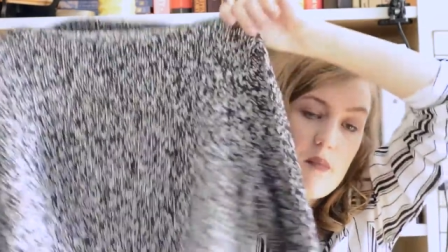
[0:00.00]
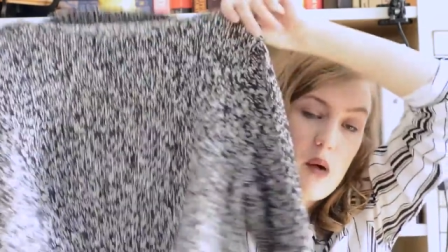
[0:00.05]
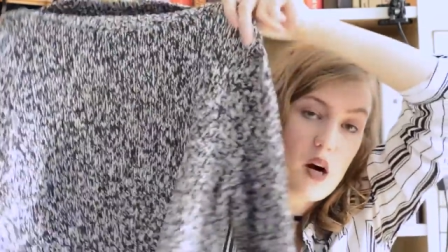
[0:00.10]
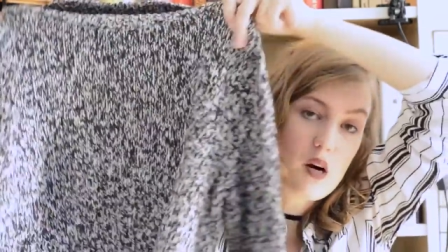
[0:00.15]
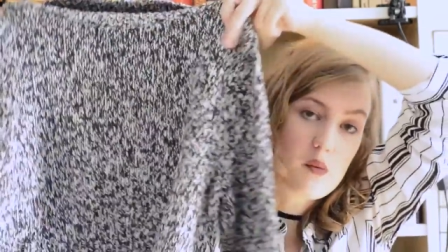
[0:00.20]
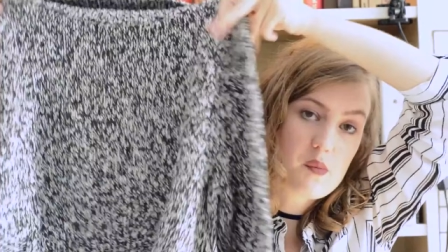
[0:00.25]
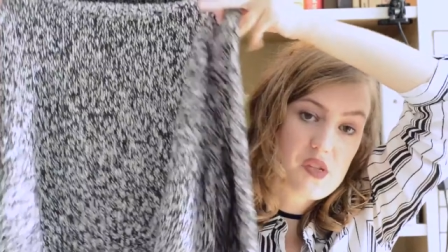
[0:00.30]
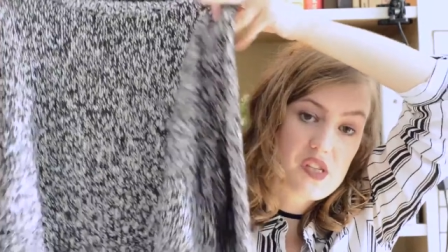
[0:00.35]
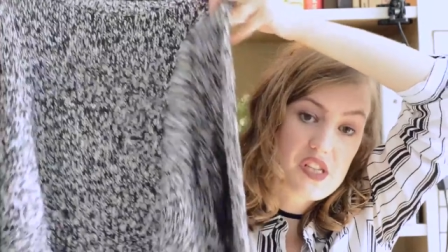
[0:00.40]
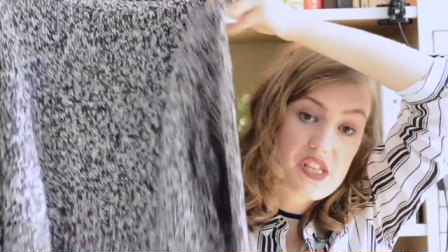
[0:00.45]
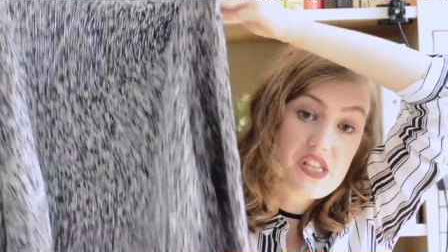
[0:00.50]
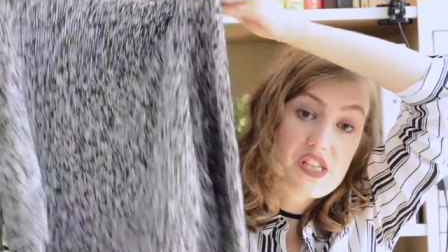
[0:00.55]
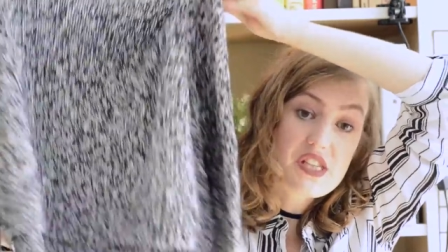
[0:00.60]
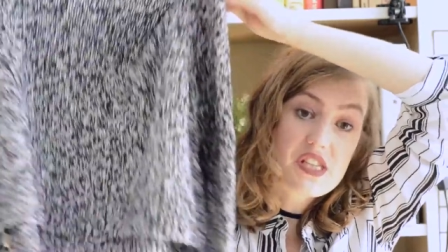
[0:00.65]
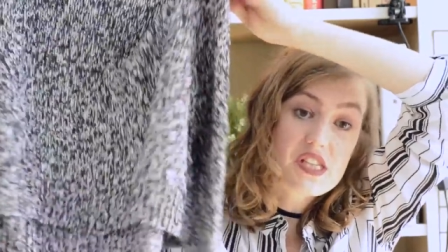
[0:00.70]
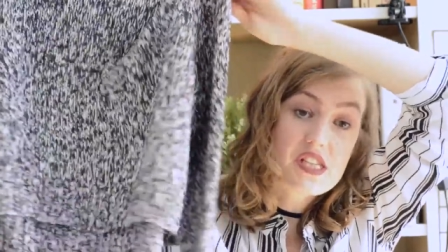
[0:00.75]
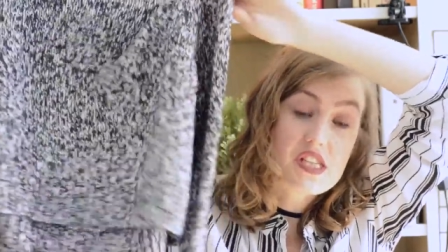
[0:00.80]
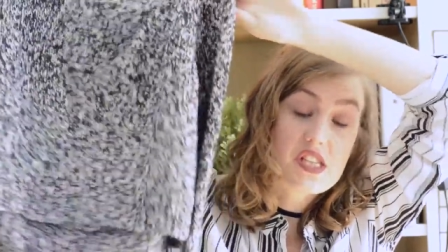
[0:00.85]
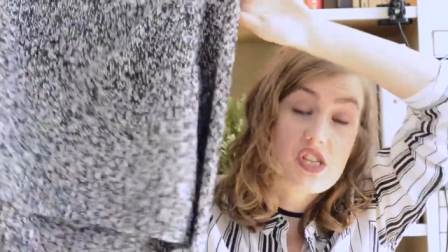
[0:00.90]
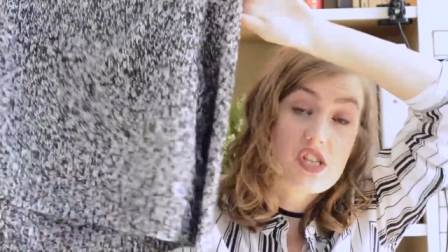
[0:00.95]
mom jeans
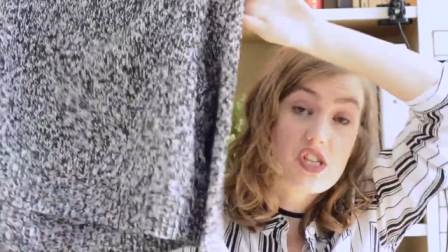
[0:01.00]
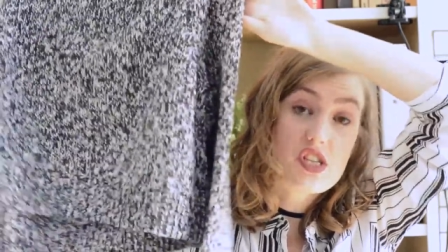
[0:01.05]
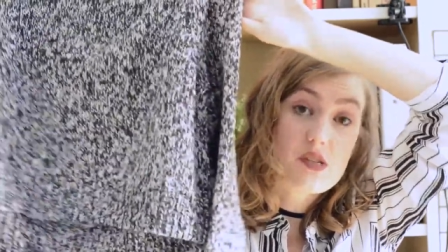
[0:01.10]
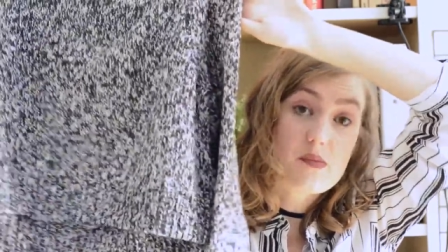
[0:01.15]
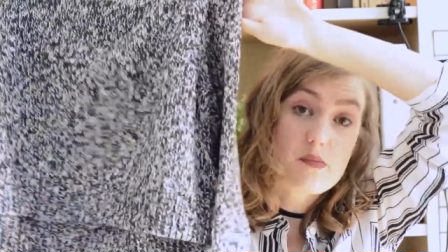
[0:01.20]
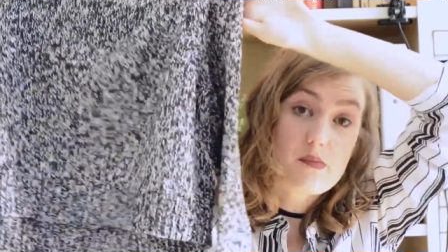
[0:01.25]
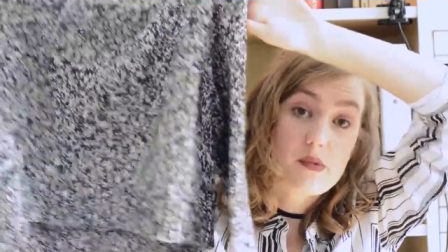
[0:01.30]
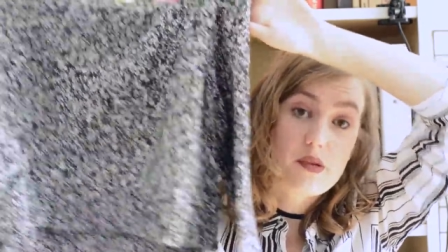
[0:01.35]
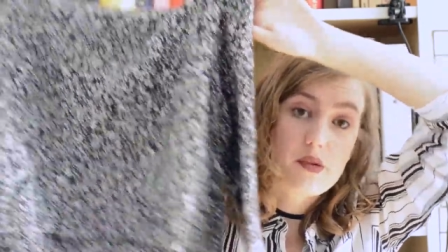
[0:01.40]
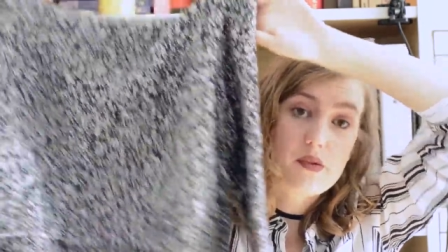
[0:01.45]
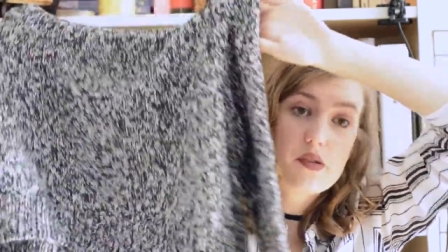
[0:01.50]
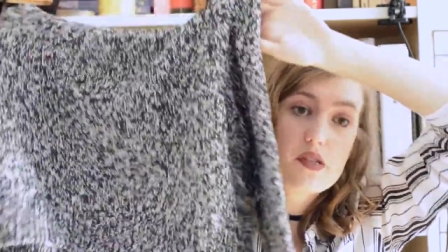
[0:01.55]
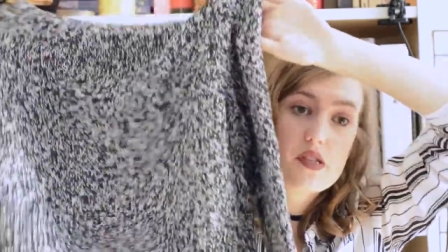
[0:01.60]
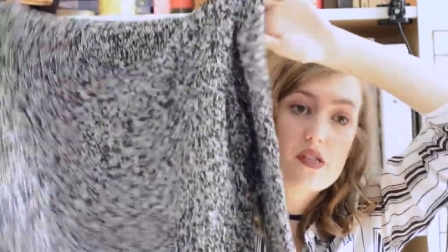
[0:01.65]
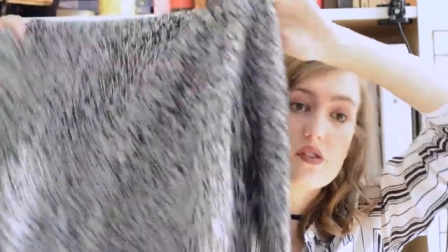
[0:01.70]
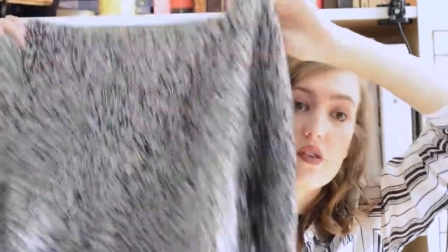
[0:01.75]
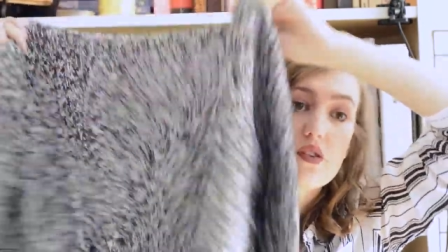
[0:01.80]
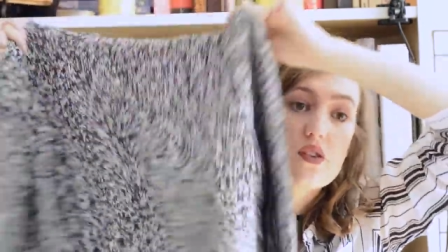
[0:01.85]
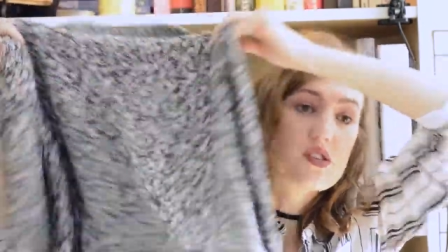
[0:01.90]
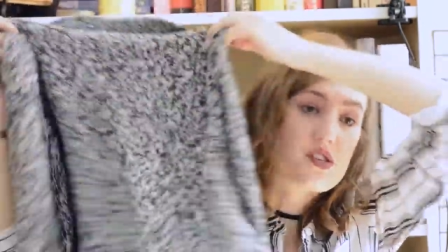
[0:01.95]
and then just some
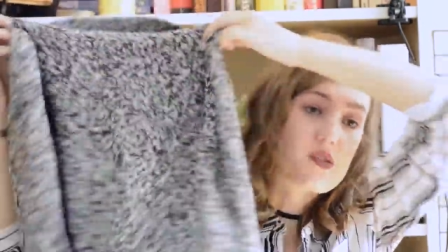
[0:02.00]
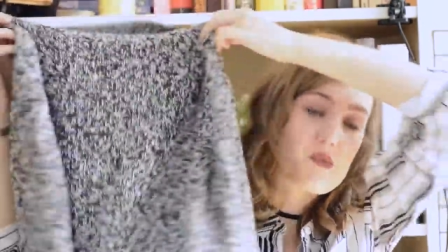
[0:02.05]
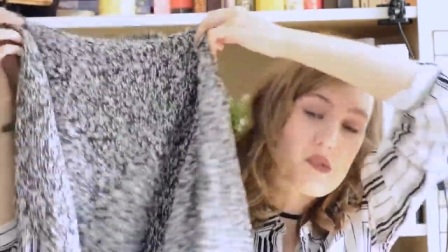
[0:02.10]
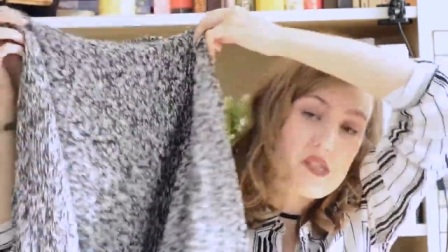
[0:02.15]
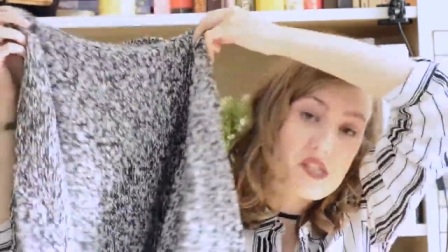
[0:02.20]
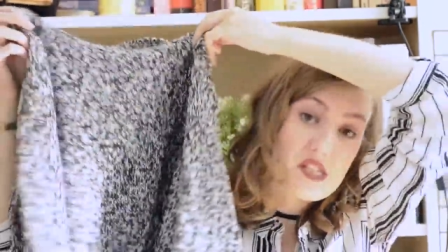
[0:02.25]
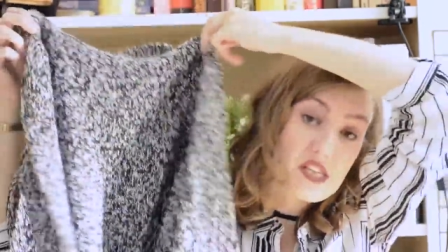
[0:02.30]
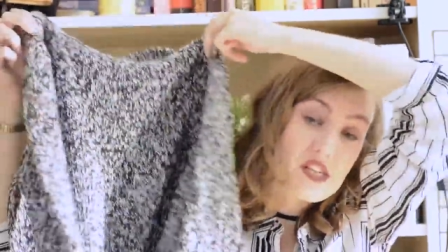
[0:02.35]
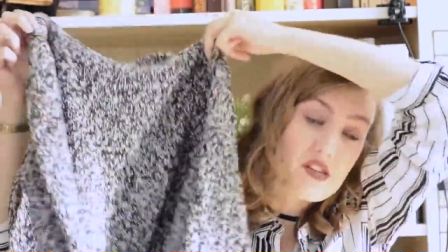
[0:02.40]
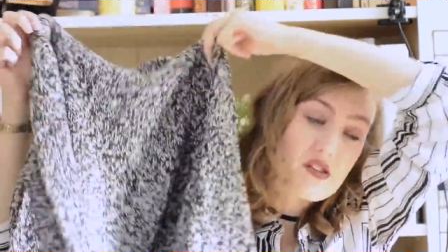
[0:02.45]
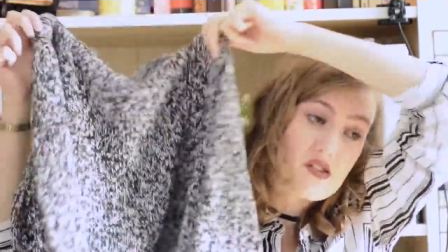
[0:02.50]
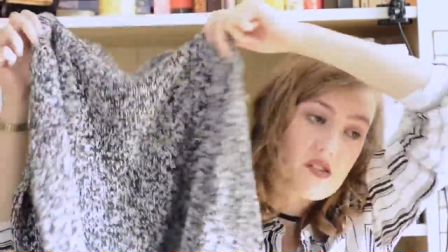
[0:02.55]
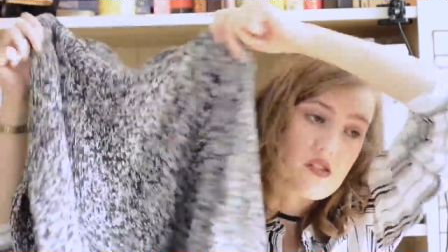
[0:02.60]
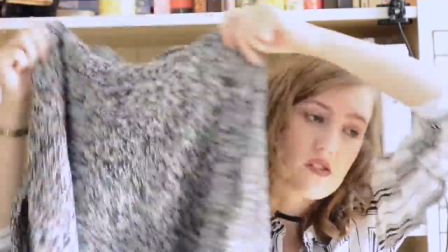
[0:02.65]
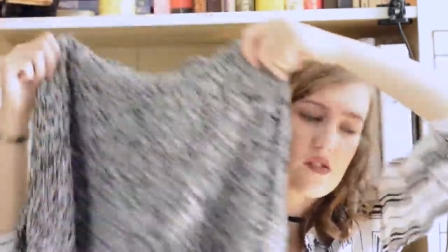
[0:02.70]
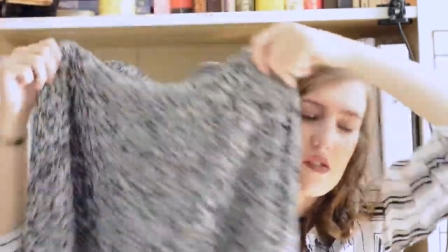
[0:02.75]
boots or some sneakers.